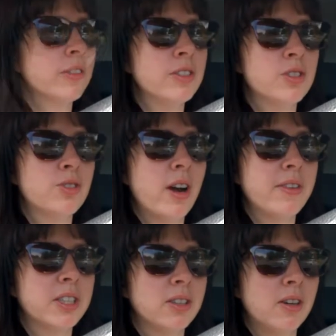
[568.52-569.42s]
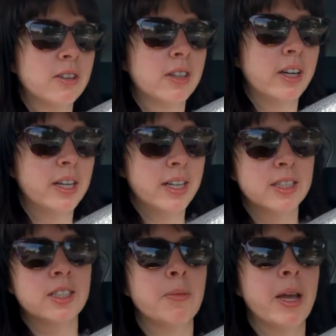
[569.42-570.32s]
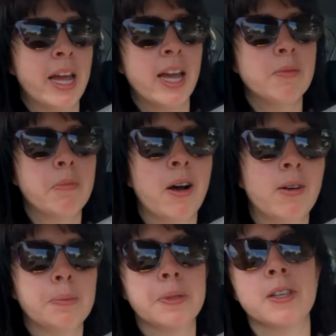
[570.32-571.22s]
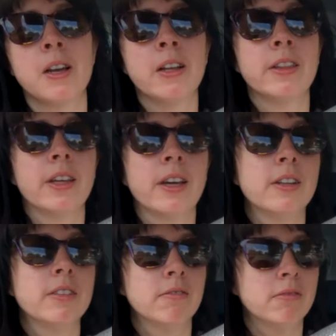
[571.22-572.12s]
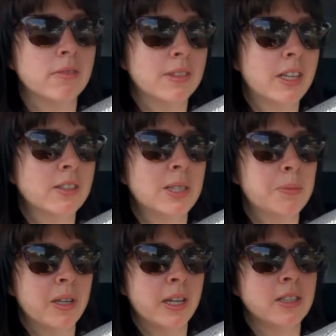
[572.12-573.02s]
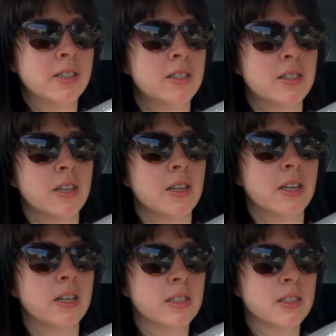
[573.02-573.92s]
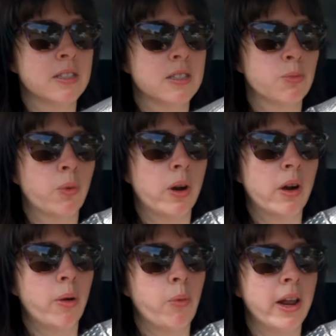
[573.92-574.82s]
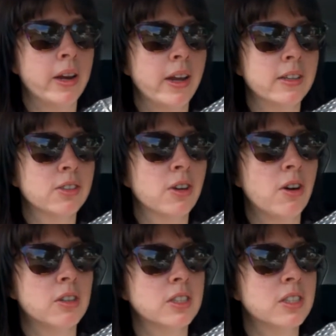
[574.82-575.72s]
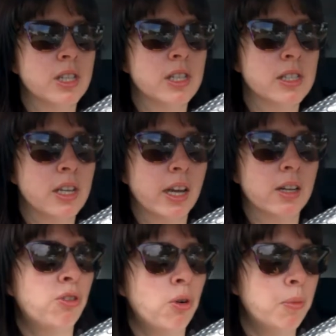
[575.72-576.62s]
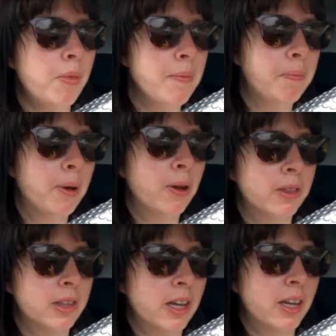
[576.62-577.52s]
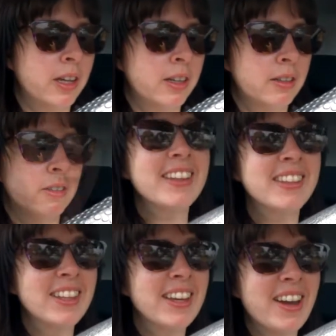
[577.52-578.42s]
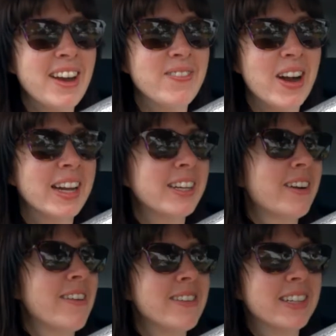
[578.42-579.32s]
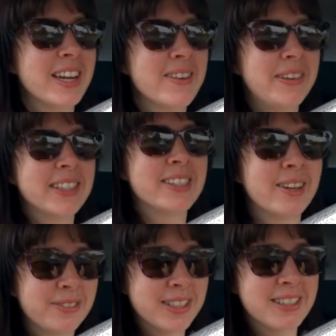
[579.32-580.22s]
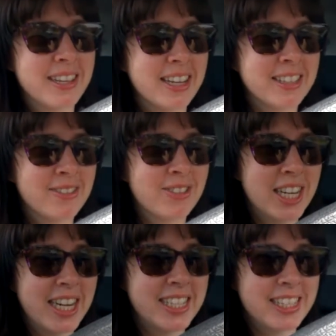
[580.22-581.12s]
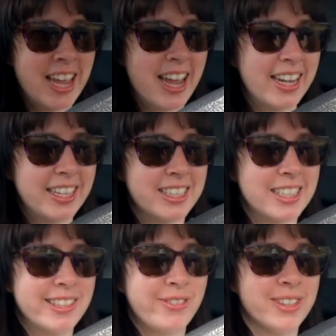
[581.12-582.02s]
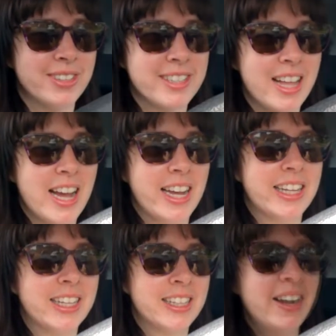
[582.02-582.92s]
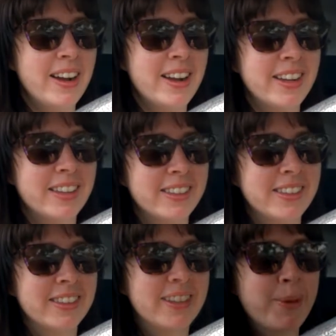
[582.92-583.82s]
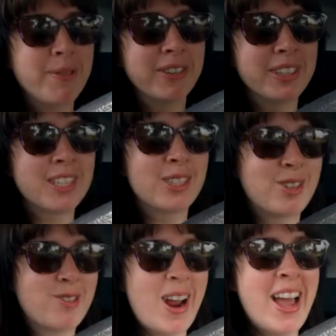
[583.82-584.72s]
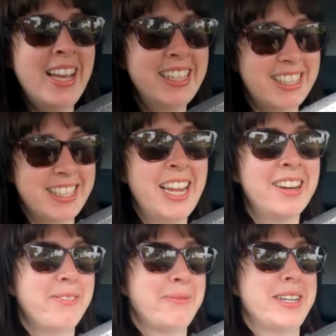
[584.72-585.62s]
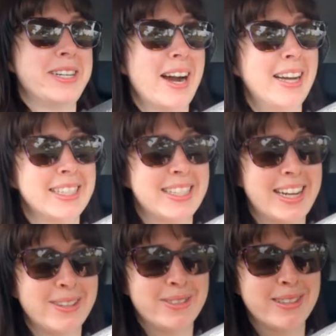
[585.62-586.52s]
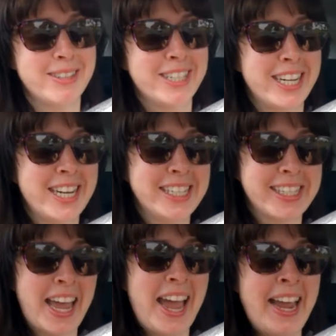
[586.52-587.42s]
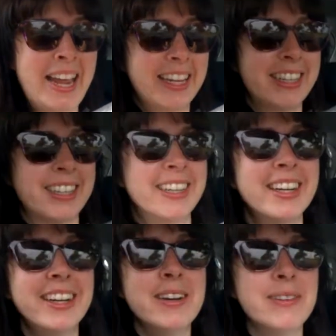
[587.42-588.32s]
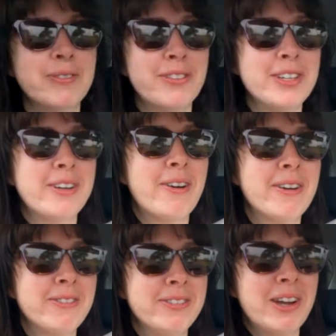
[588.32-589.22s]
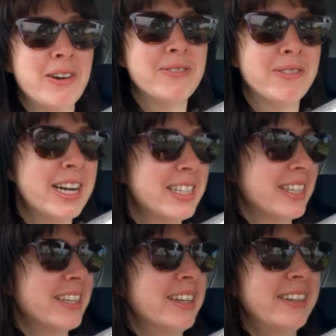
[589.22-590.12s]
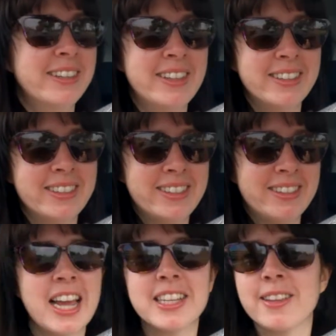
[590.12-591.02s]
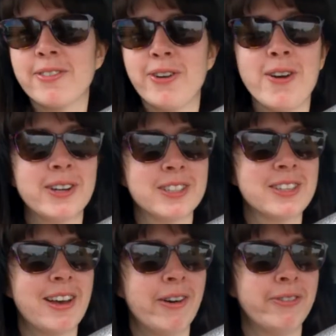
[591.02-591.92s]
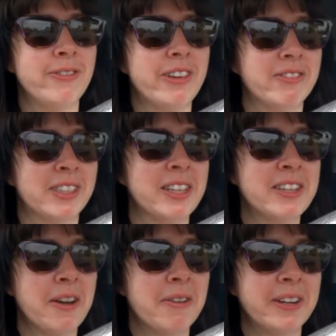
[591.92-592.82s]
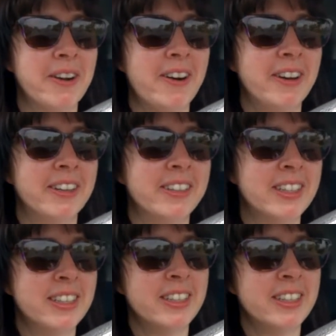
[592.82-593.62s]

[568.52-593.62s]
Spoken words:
I'm just driving along and into my head pops that Gillis Plains is where I went and got cheesecake for my birthday. I think I might go and get myself a slice of cheesecake. It just feels like I've just been really stressed. It'd be nice to have some cheesecake for no reason. Take the focus off of everything going on.